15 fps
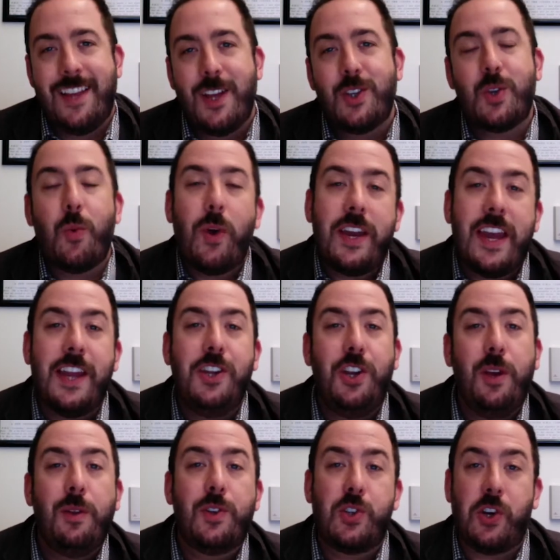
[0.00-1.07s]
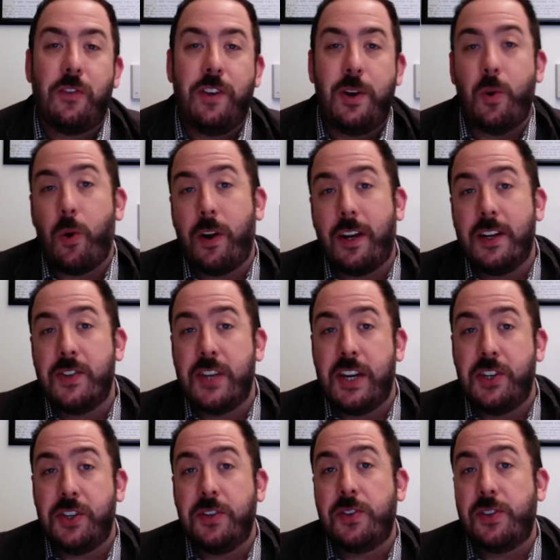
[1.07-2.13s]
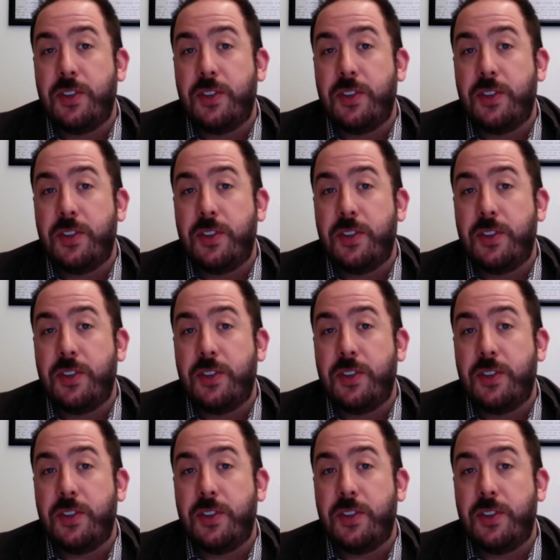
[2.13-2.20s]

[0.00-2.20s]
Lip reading: So what can youth-serving organizations